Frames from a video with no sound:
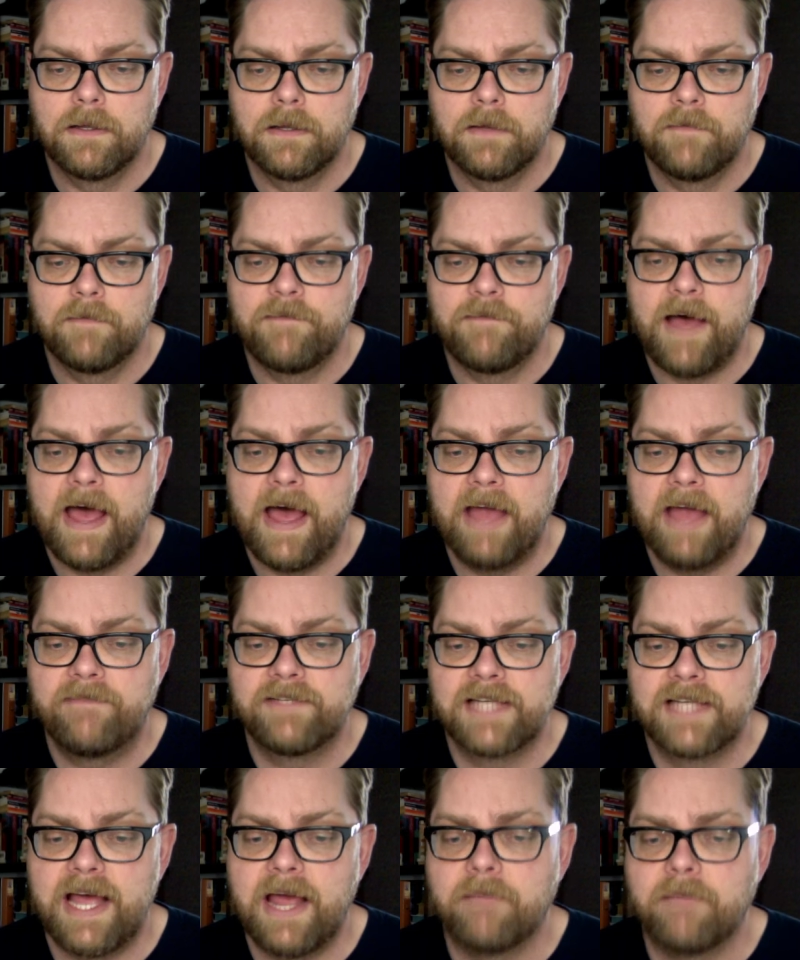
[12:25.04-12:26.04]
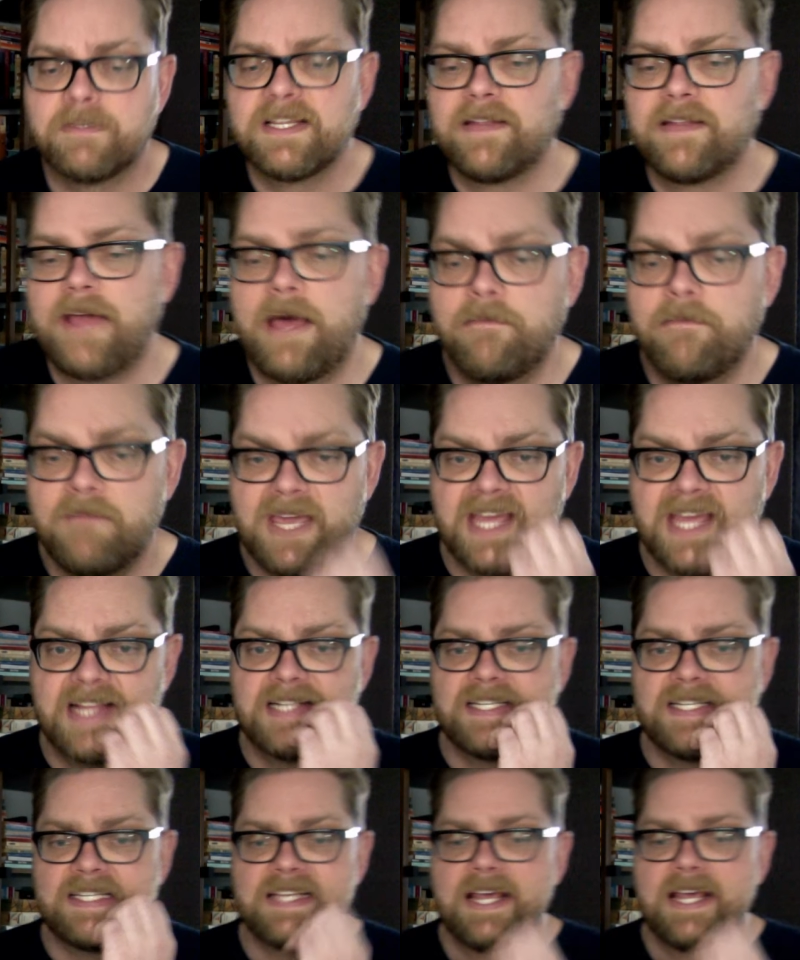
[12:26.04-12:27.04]
5 times. And that
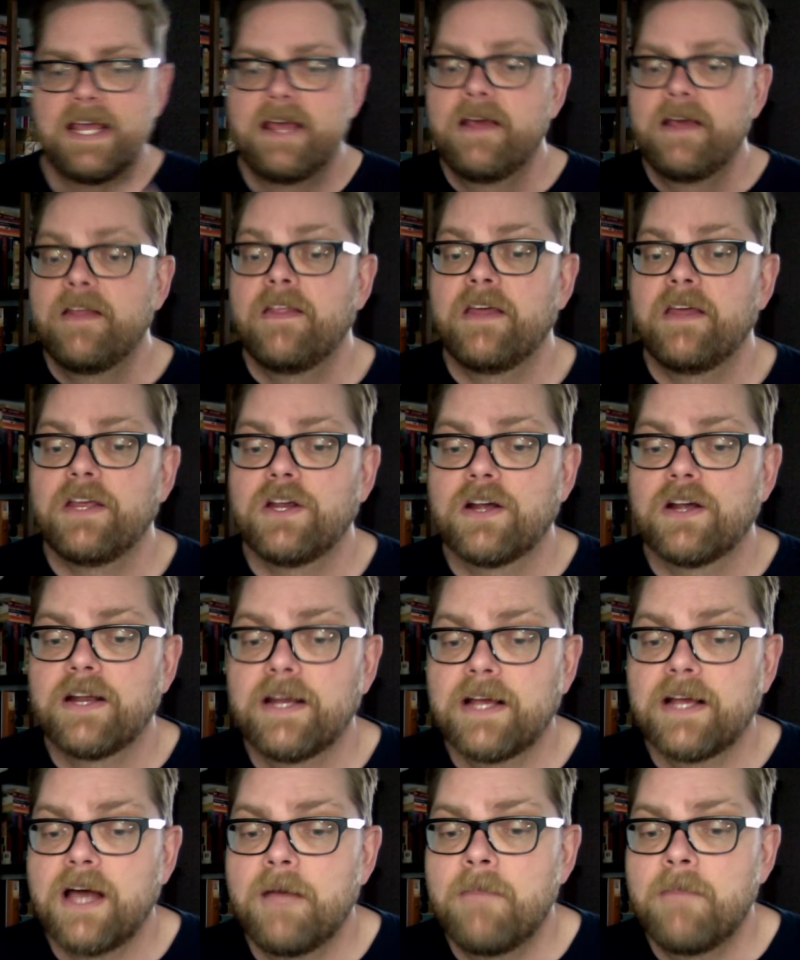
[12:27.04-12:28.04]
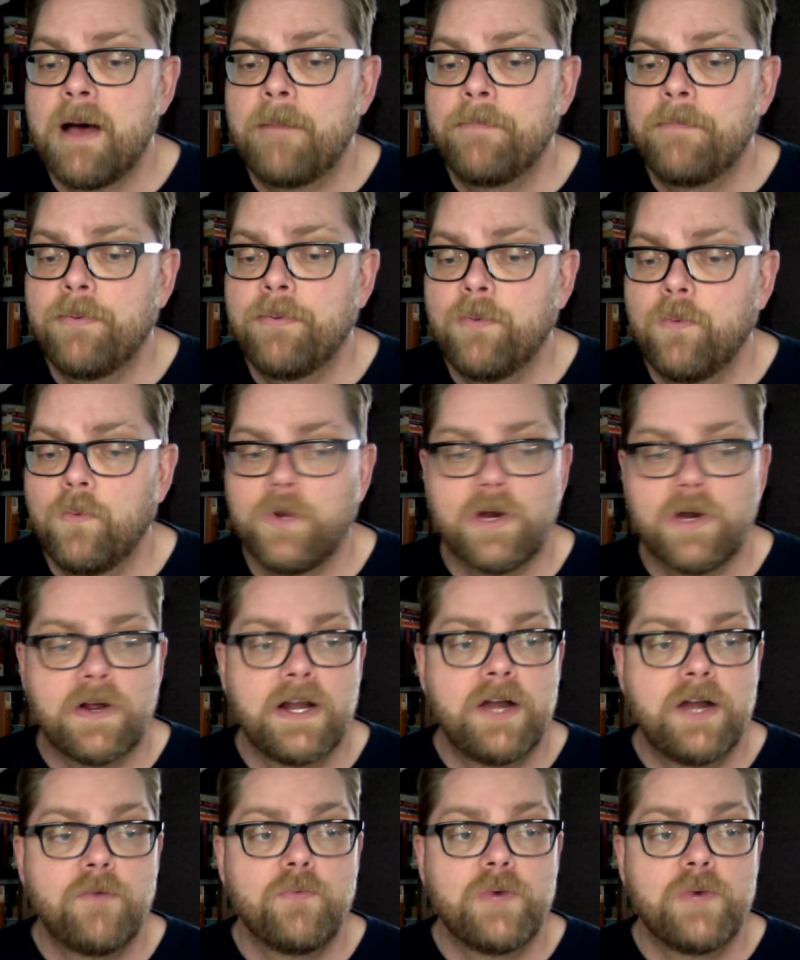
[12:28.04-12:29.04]
means that you're going
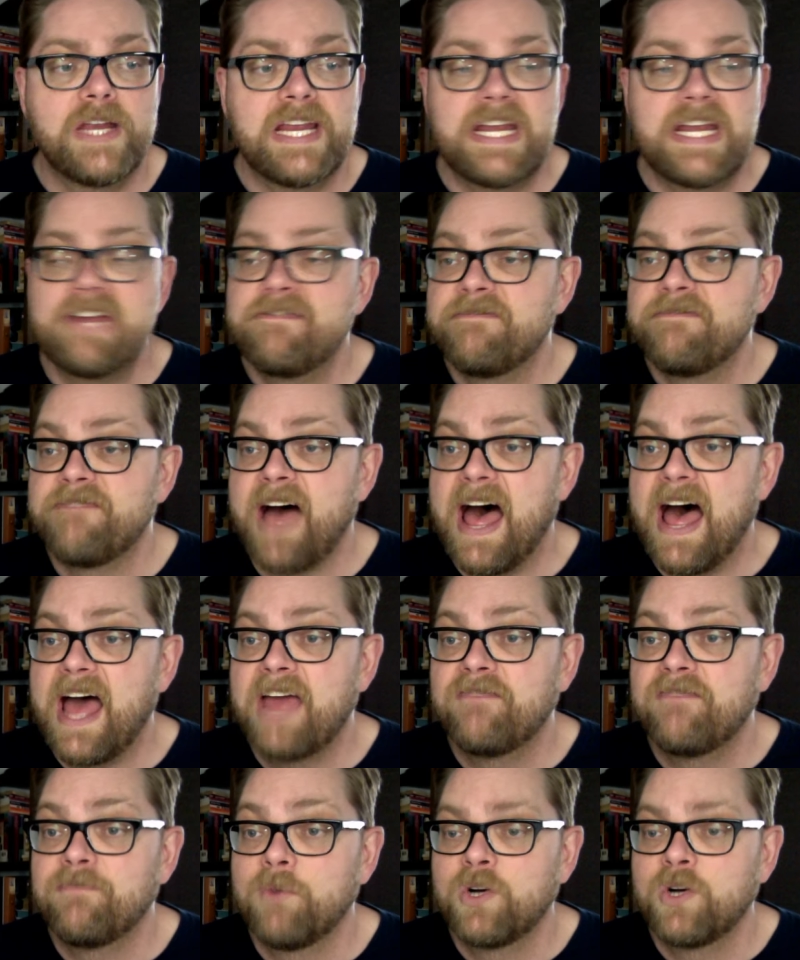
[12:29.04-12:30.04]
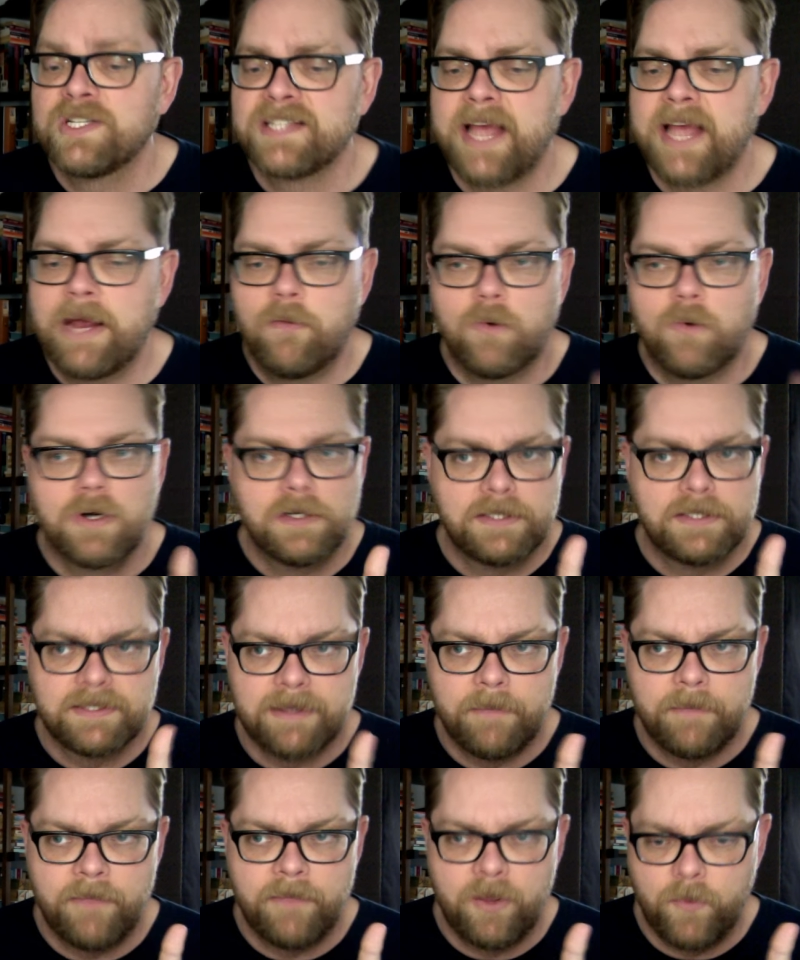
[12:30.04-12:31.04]
to read 5 more sight words,
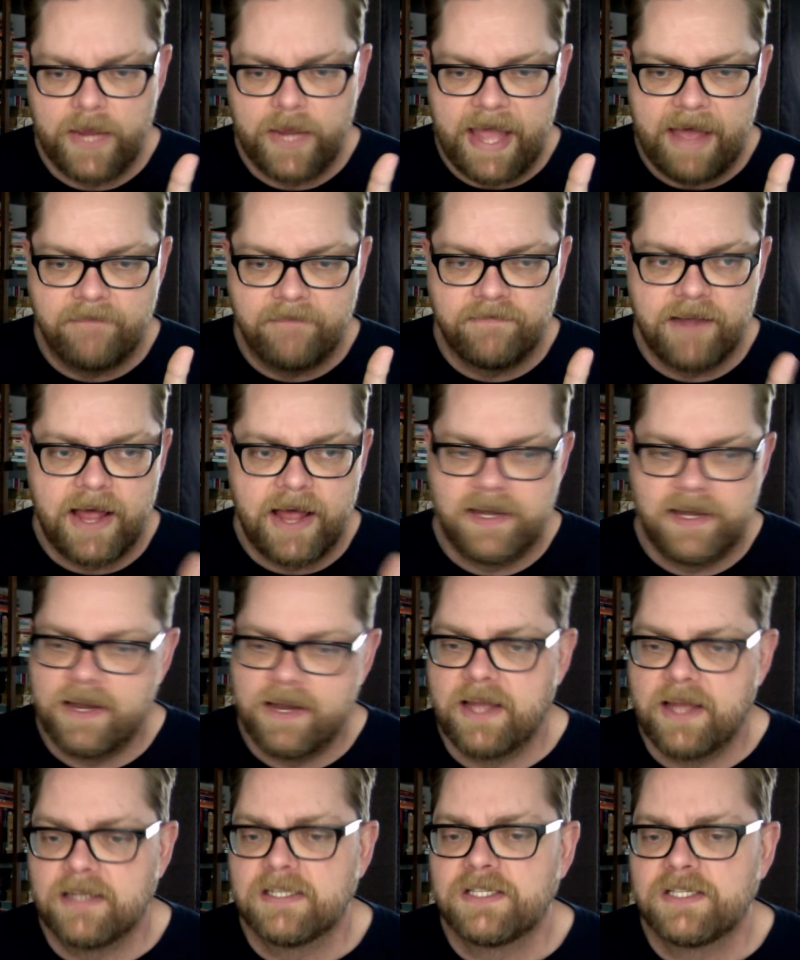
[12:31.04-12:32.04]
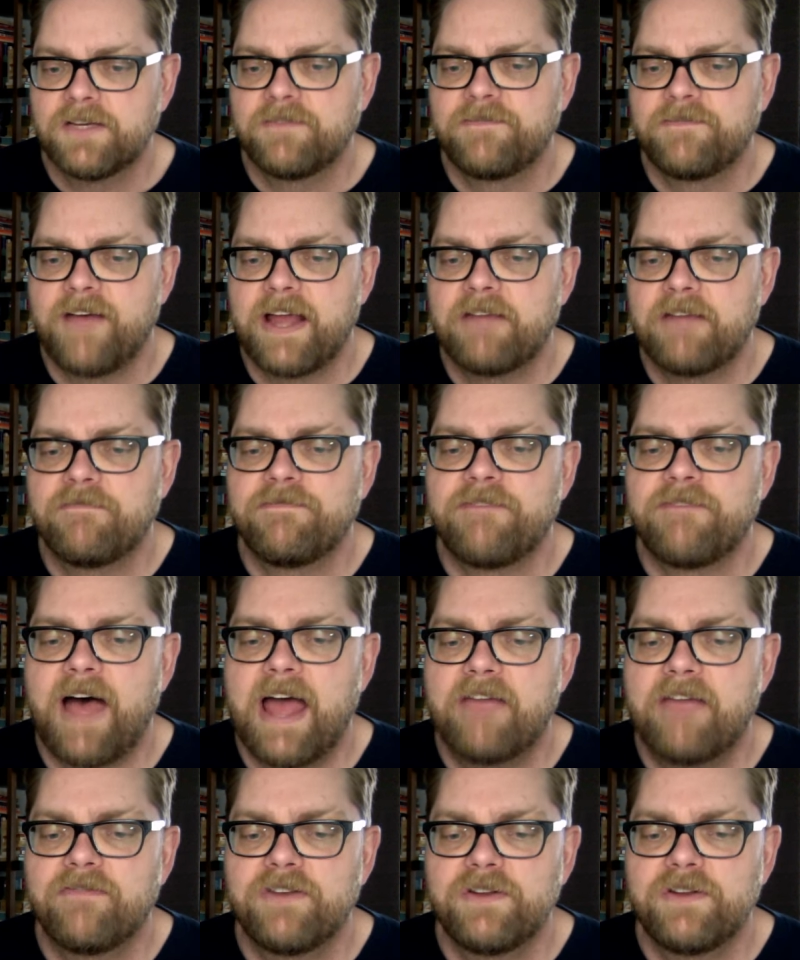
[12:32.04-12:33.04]
some that we have not done. So find
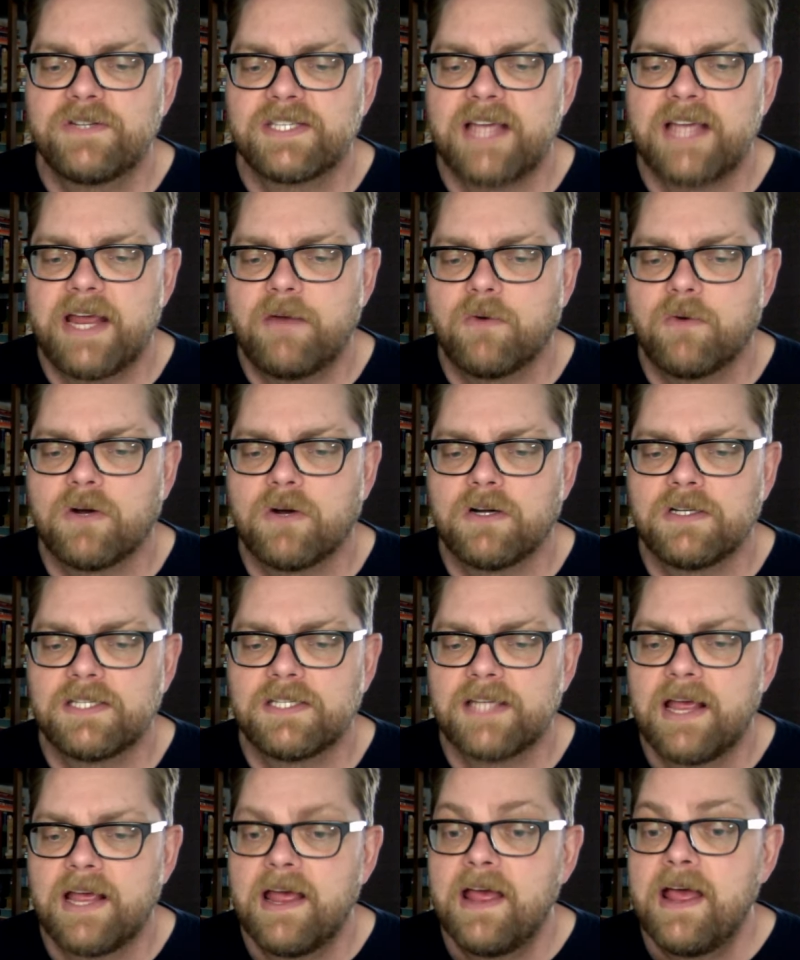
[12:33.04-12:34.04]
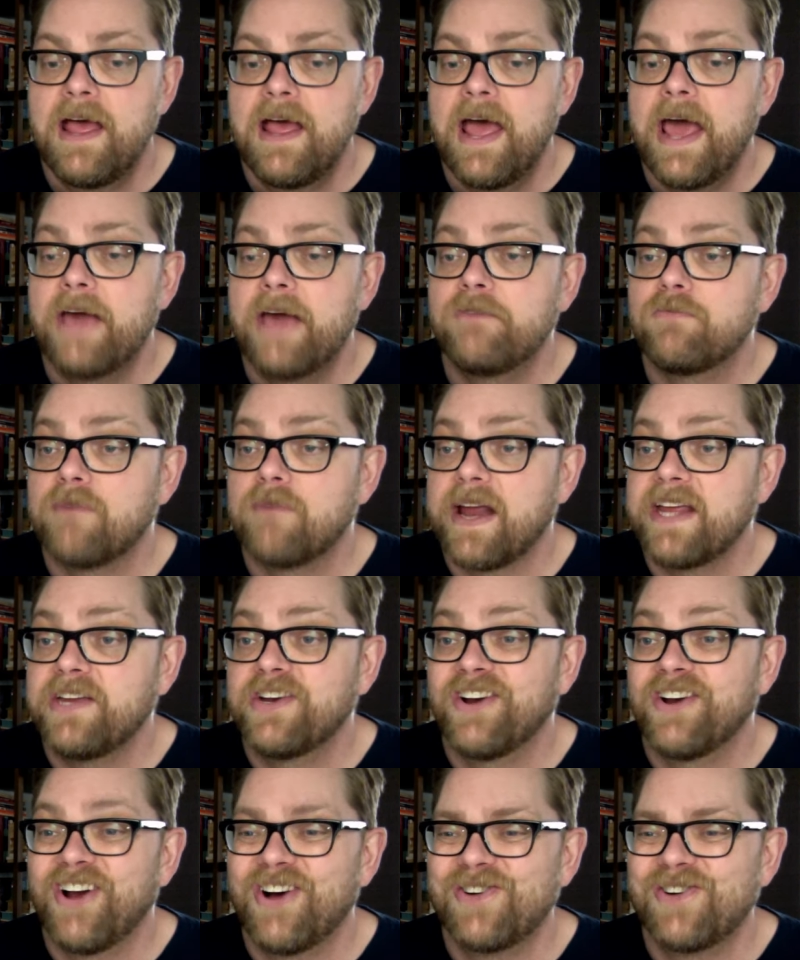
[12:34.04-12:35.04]
5 new sight words and write
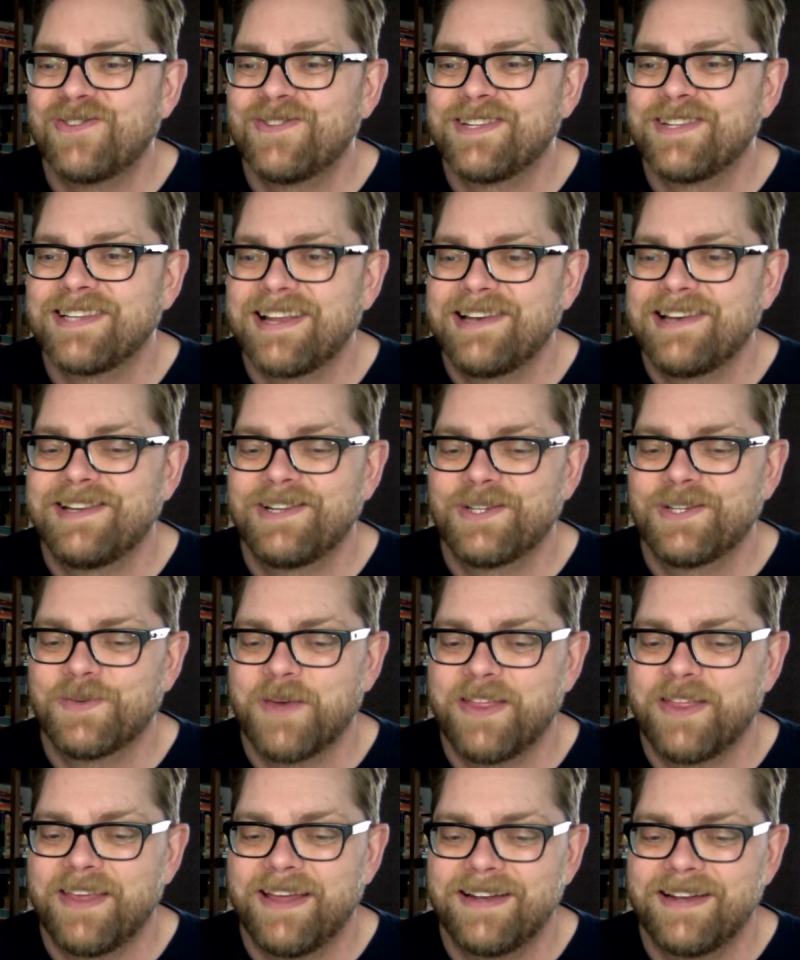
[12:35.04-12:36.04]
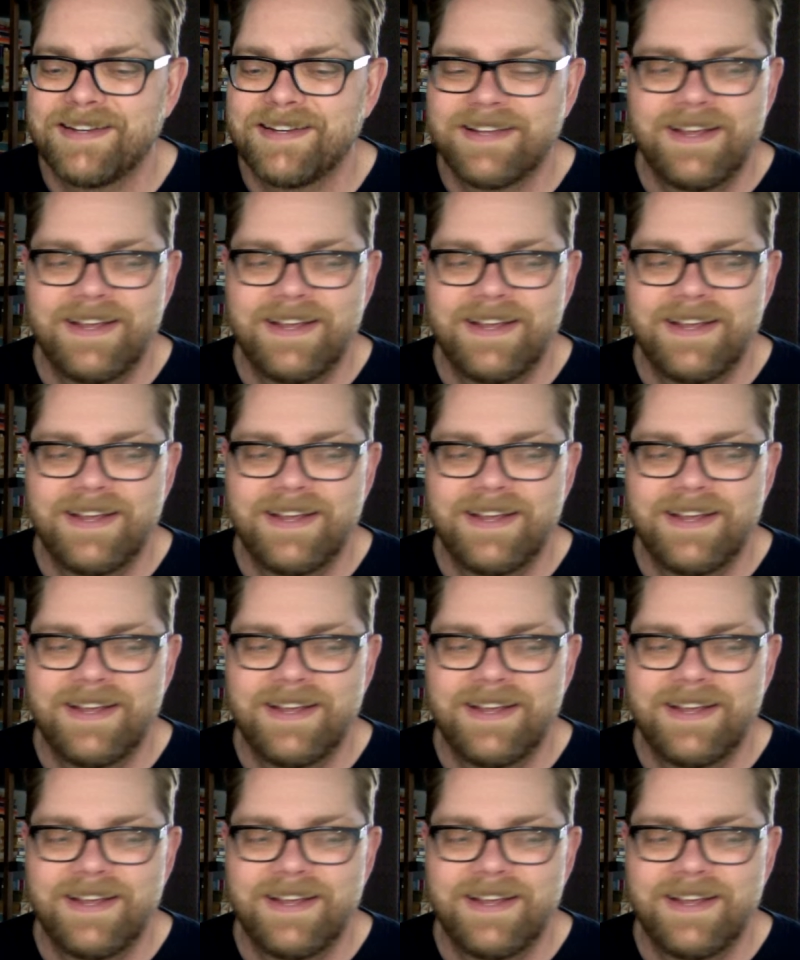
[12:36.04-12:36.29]
your own sentence with it.